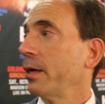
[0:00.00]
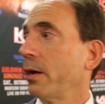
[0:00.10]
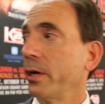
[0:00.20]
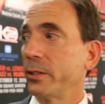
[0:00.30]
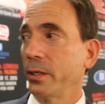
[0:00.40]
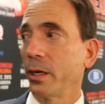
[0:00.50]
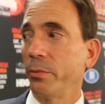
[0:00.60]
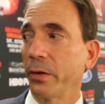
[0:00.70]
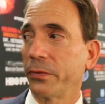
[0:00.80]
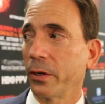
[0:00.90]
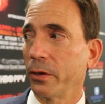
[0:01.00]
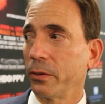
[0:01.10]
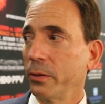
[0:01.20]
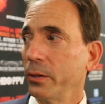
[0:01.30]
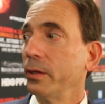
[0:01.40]
now has the IBF title
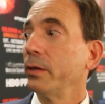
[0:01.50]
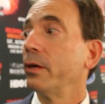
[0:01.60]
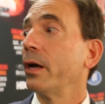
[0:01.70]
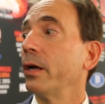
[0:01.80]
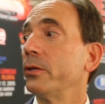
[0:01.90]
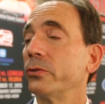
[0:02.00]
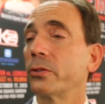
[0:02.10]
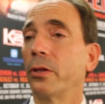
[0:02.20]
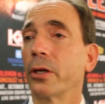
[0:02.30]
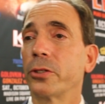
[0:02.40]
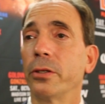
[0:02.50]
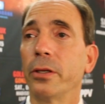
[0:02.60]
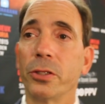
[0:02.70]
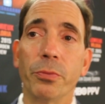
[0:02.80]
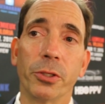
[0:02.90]
added to his collection,
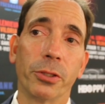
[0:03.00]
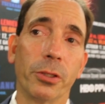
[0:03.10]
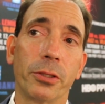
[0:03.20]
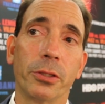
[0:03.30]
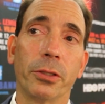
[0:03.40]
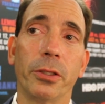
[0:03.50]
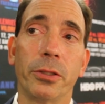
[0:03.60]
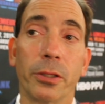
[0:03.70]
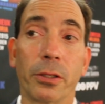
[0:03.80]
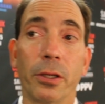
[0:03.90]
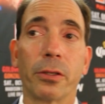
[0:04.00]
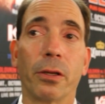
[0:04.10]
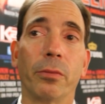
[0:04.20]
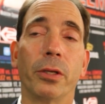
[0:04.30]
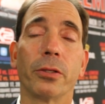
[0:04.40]
and his mission is to collect all
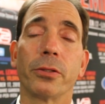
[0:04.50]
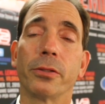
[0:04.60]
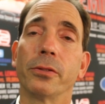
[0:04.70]
the belts.